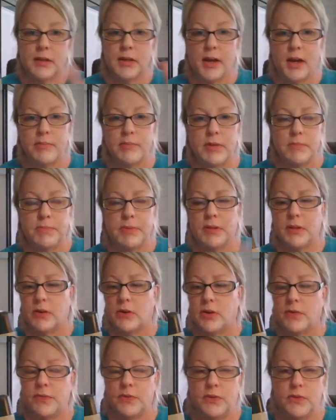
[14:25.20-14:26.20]
Comment
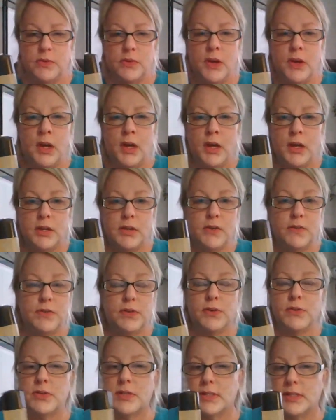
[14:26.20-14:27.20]
below if you, you've
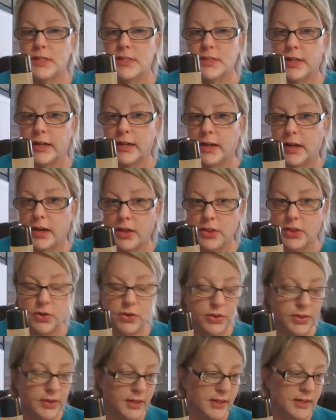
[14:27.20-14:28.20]
used this on
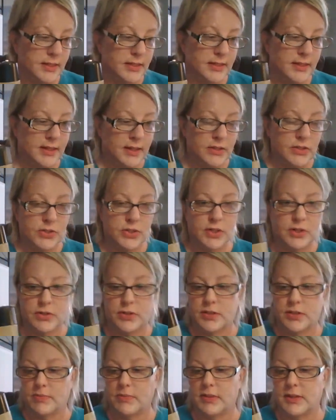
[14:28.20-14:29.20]
other things and I'll share
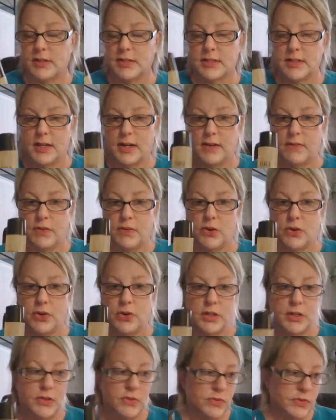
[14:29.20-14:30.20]
some things that I've
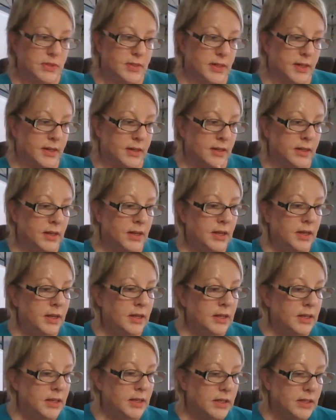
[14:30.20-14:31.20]
heard it used on
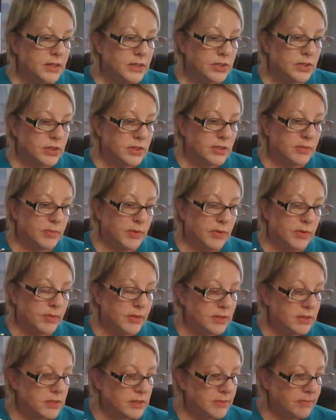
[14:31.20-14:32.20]
in just a
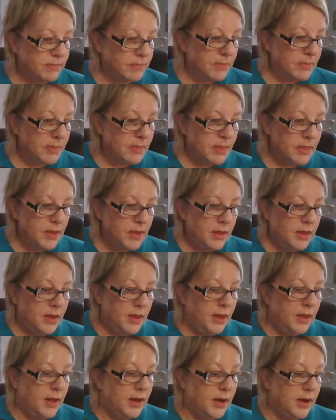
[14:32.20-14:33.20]
moment.
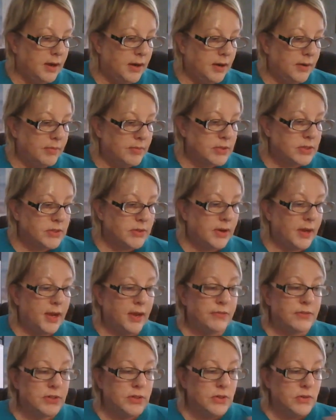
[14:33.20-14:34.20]
Um, so
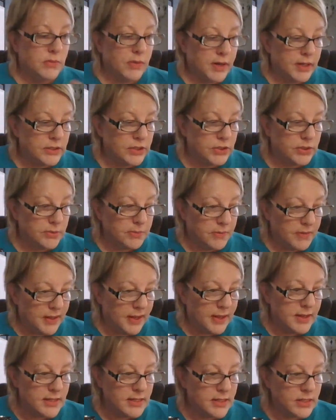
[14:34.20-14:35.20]
after you wash your
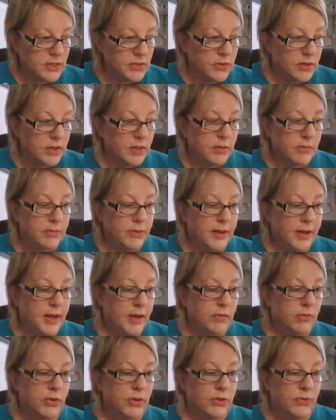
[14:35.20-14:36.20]
face, you can
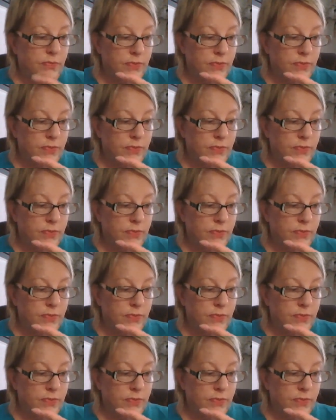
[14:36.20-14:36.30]
apply with